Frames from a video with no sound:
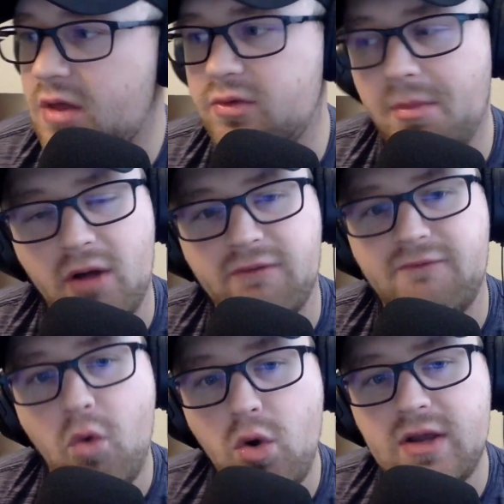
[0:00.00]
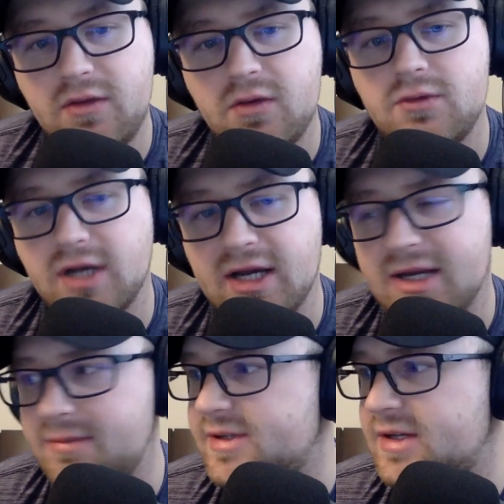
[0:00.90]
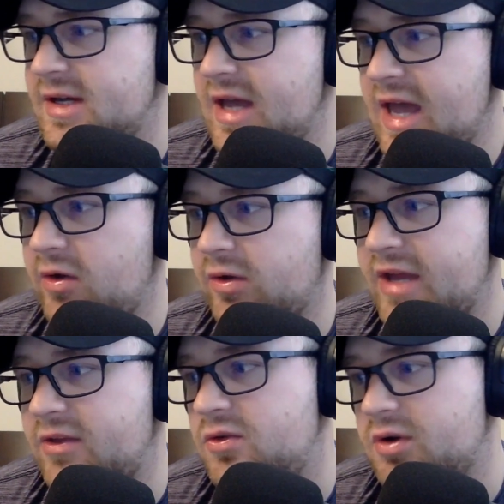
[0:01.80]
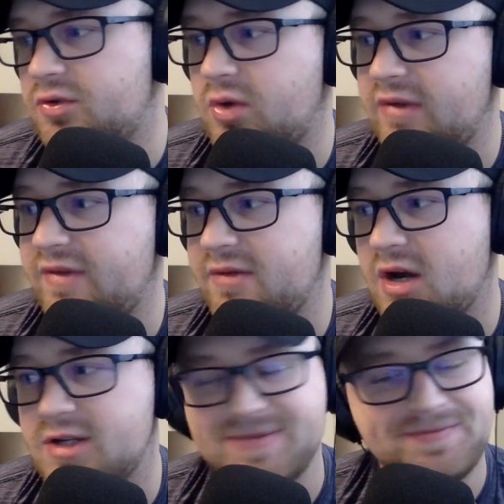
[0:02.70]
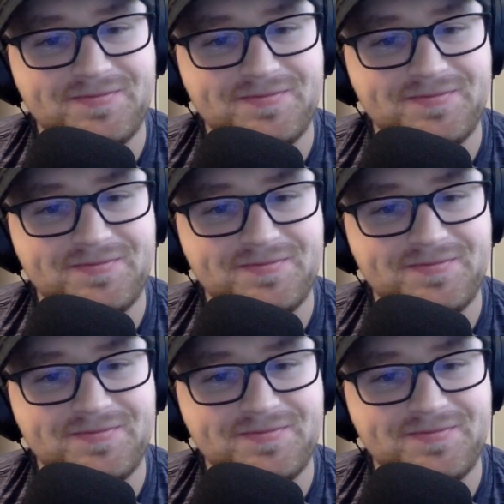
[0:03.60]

threw the ball 42 times and only had 225 yards.